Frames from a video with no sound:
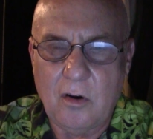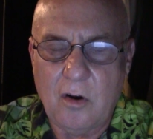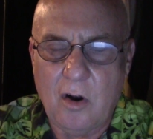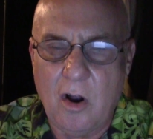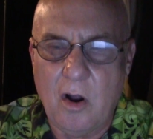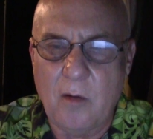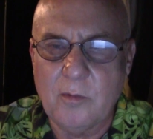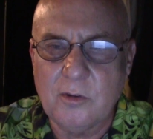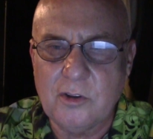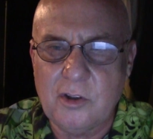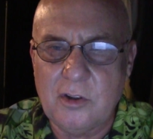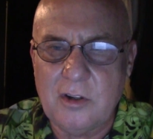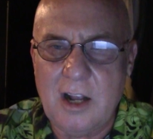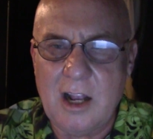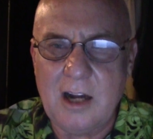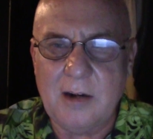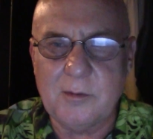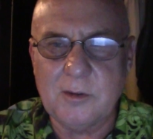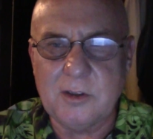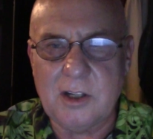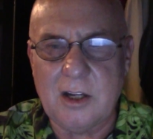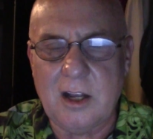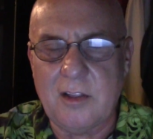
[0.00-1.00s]
almost
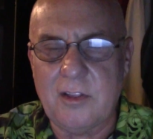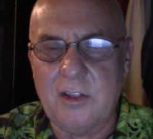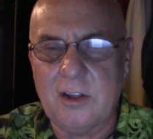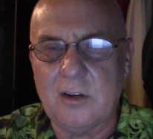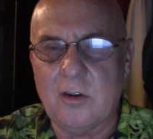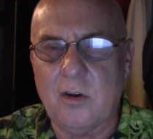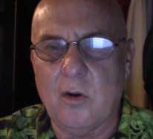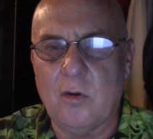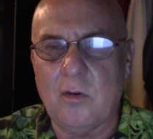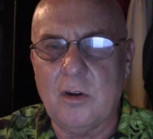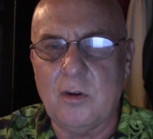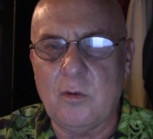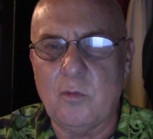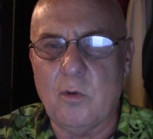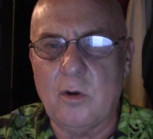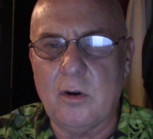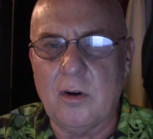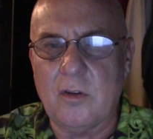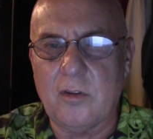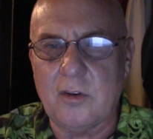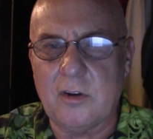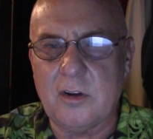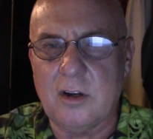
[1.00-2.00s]
unanimously. I think only
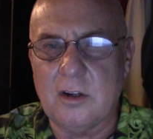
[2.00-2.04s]
one other